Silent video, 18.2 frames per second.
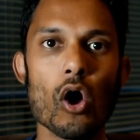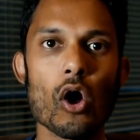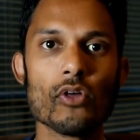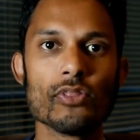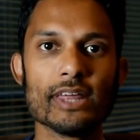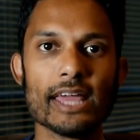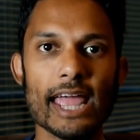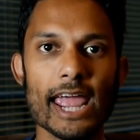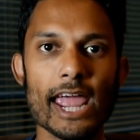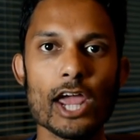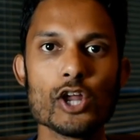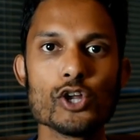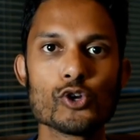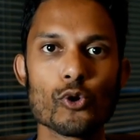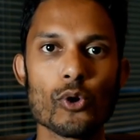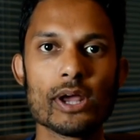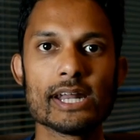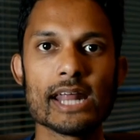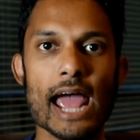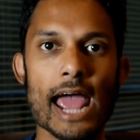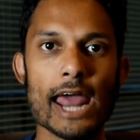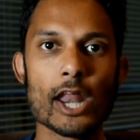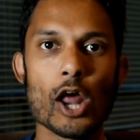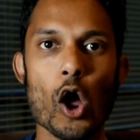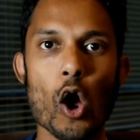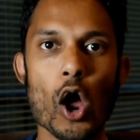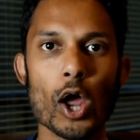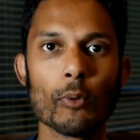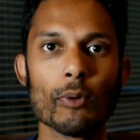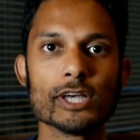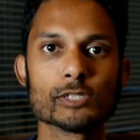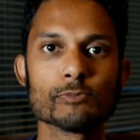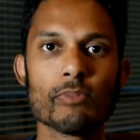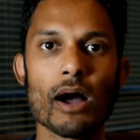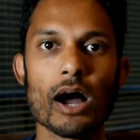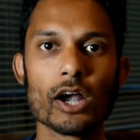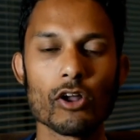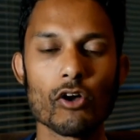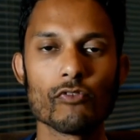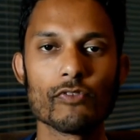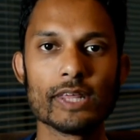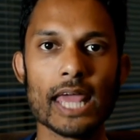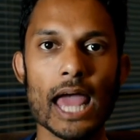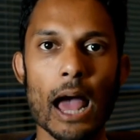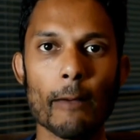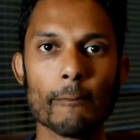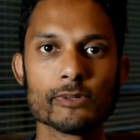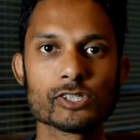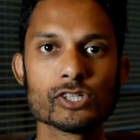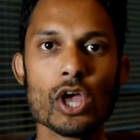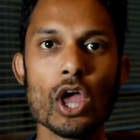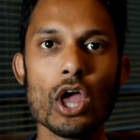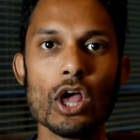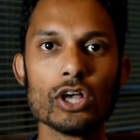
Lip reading: on the Android and iOS part of the apps.